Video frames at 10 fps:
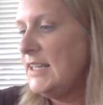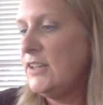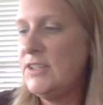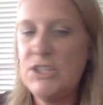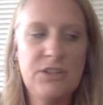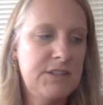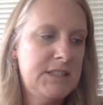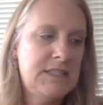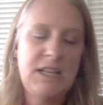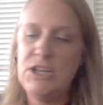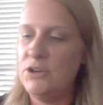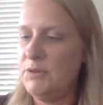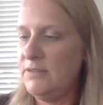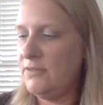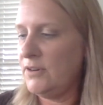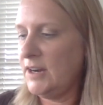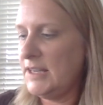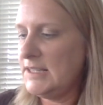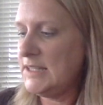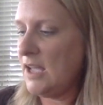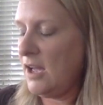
Now this year, this is a new one for us.